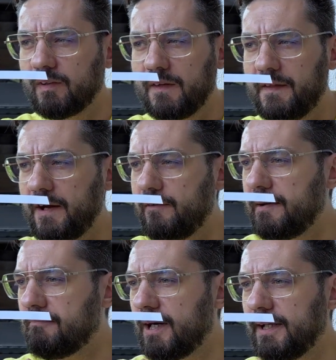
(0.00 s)
they
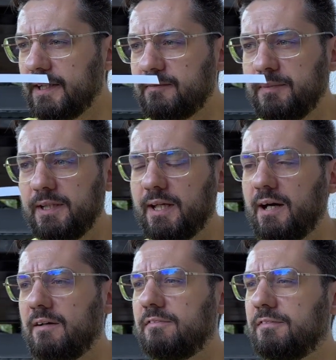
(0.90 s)
remind me
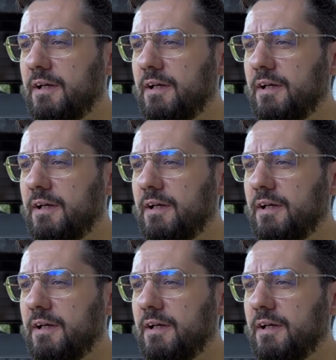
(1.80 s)
of